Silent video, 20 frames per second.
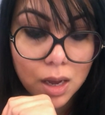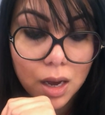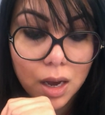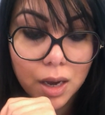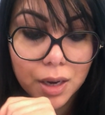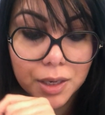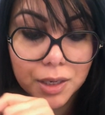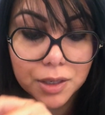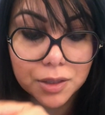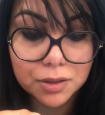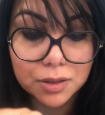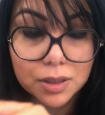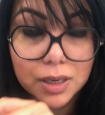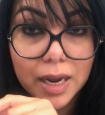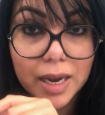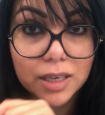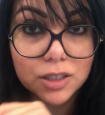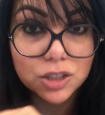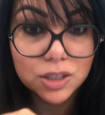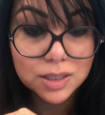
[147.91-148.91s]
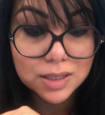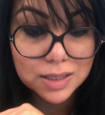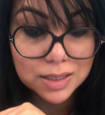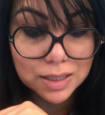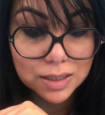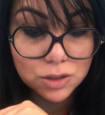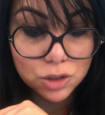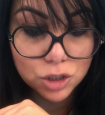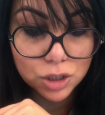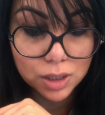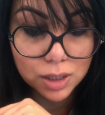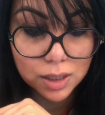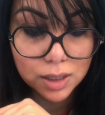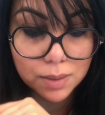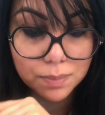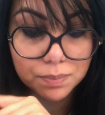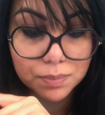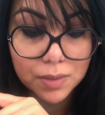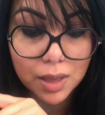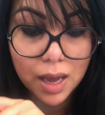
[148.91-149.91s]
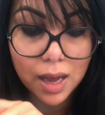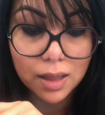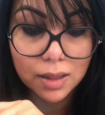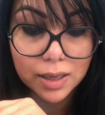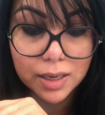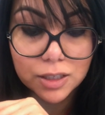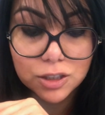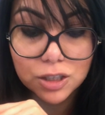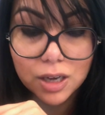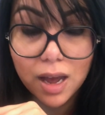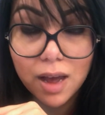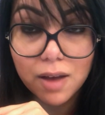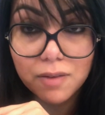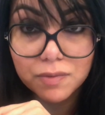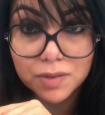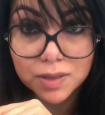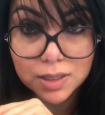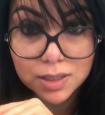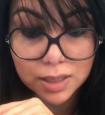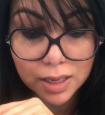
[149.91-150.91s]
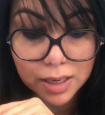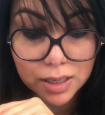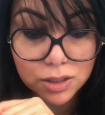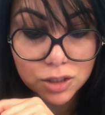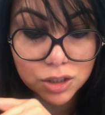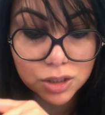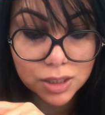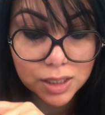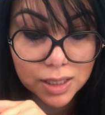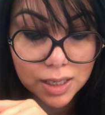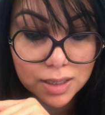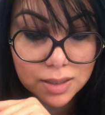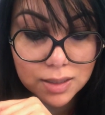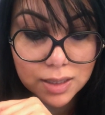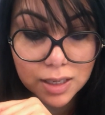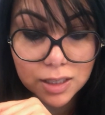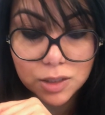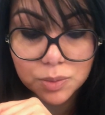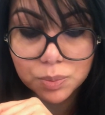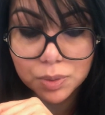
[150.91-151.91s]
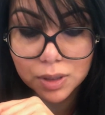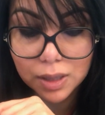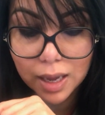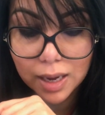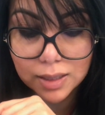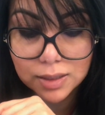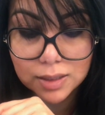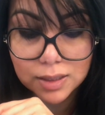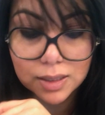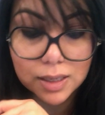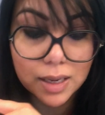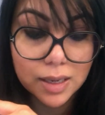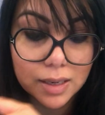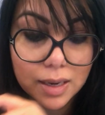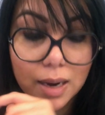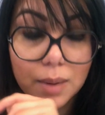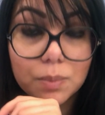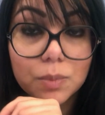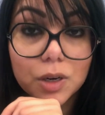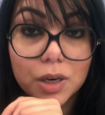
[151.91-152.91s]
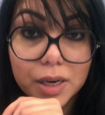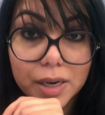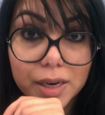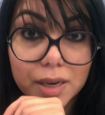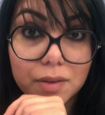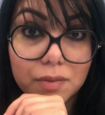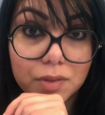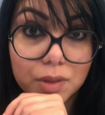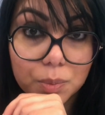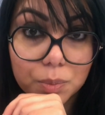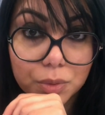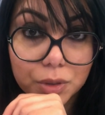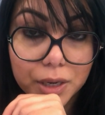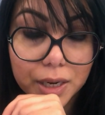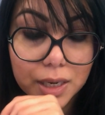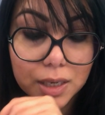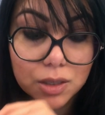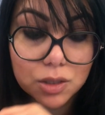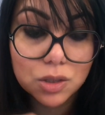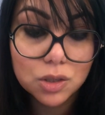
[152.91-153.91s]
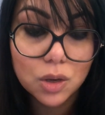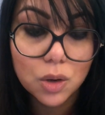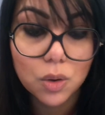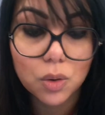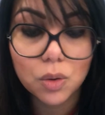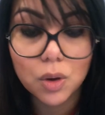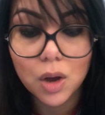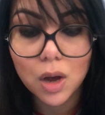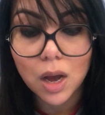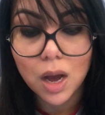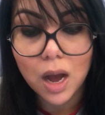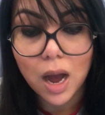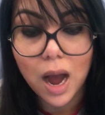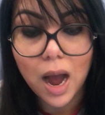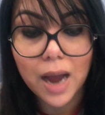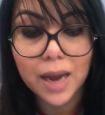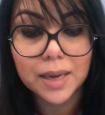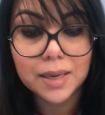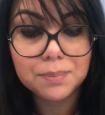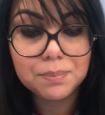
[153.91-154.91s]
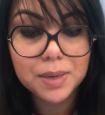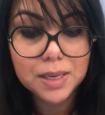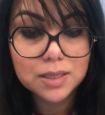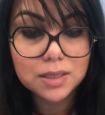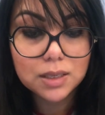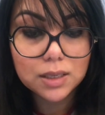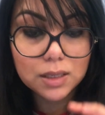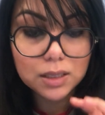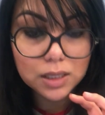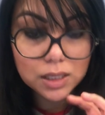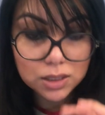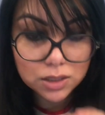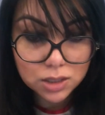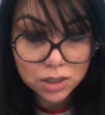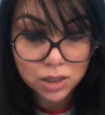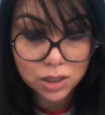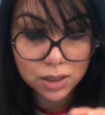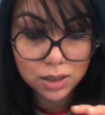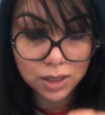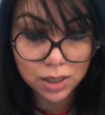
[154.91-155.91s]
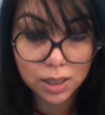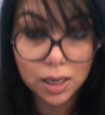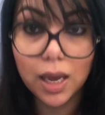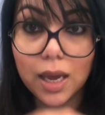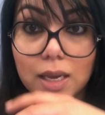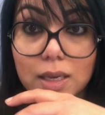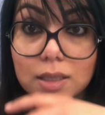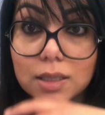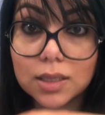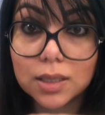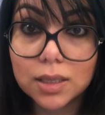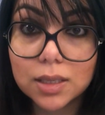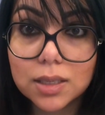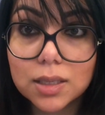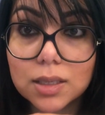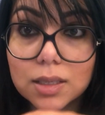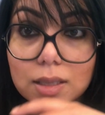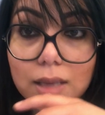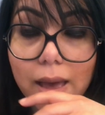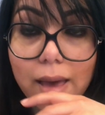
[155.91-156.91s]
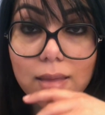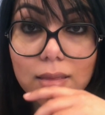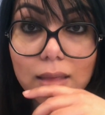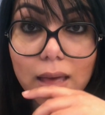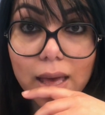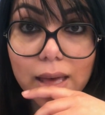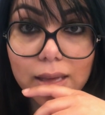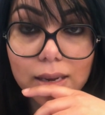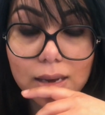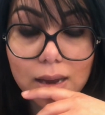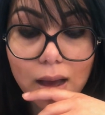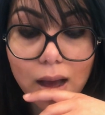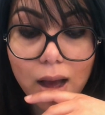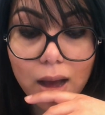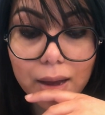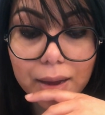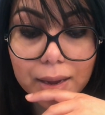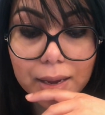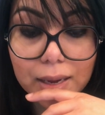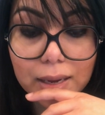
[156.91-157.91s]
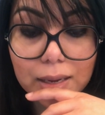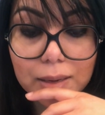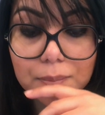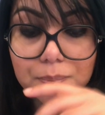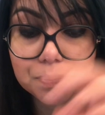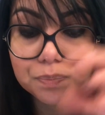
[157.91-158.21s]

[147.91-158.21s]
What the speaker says: a urine HCG, LH, FSH, TSH, prolactin, and MRI of the brain. So I basically took the cases and then I